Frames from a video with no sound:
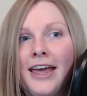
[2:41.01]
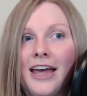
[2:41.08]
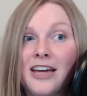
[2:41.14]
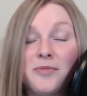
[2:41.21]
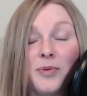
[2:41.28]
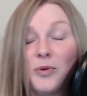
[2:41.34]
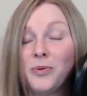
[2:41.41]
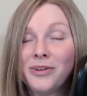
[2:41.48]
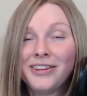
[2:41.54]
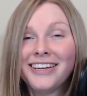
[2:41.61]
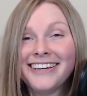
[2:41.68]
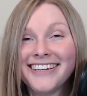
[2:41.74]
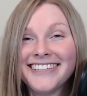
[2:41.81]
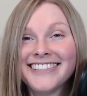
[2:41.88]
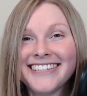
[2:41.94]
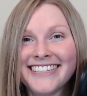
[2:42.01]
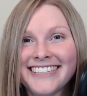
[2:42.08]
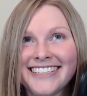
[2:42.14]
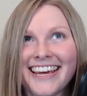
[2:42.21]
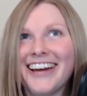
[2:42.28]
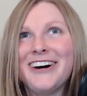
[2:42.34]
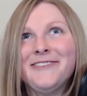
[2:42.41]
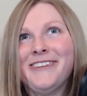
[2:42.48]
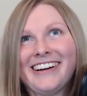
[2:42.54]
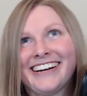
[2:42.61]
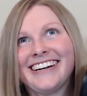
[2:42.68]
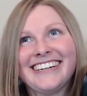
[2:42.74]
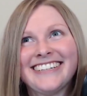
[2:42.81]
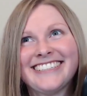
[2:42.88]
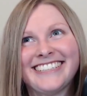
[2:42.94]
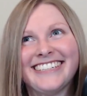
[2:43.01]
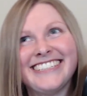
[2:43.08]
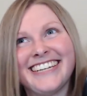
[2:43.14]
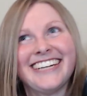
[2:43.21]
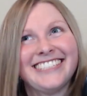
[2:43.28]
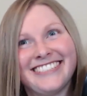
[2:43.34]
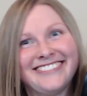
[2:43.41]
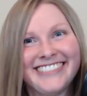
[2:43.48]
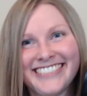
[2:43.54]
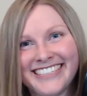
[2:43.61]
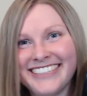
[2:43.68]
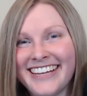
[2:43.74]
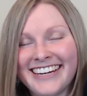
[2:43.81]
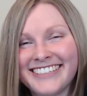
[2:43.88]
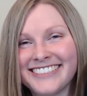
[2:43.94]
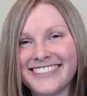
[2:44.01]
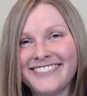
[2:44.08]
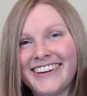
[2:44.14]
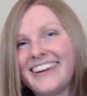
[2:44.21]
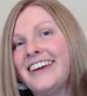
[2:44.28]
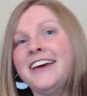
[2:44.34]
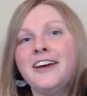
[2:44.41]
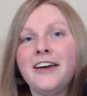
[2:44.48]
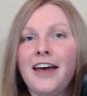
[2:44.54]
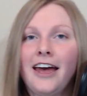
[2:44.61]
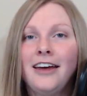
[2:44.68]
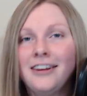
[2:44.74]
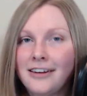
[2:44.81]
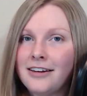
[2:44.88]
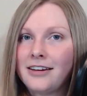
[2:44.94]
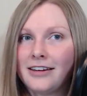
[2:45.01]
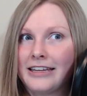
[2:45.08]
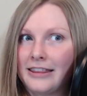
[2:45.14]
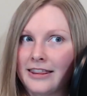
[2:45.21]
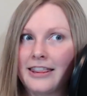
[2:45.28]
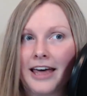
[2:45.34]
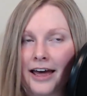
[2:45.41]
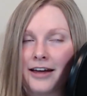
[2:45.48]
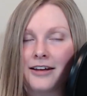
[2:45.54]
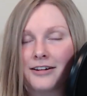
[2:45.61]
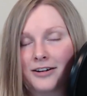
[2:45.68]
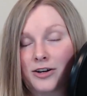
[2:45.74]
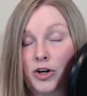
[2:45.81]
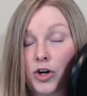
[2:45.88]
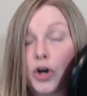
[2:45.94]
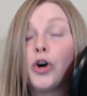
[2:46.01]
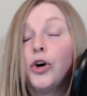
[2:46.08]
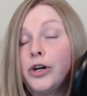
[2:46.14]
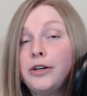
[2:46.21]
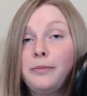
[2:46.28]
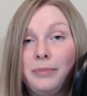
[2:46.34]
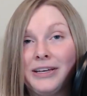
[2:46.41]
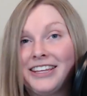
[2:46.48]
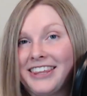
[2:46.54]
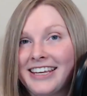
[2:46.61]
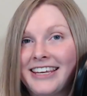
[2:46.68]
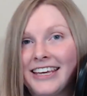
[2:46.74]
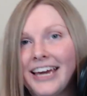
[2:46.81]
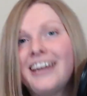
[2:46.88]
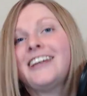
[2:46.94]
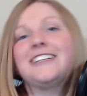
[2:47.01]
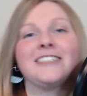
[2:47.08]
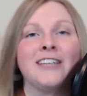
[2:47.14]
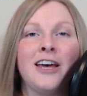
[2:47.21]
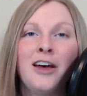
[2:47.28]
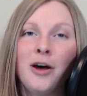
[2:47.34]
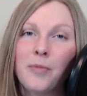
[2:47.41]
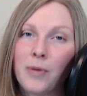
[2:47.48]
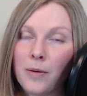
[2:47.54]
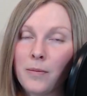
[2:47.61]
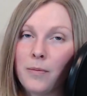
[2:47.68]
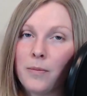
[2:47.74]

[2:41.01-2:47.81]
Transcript: It'd be really easy to say, oh my goodness, she touched me, she likes me. And that could be the case, but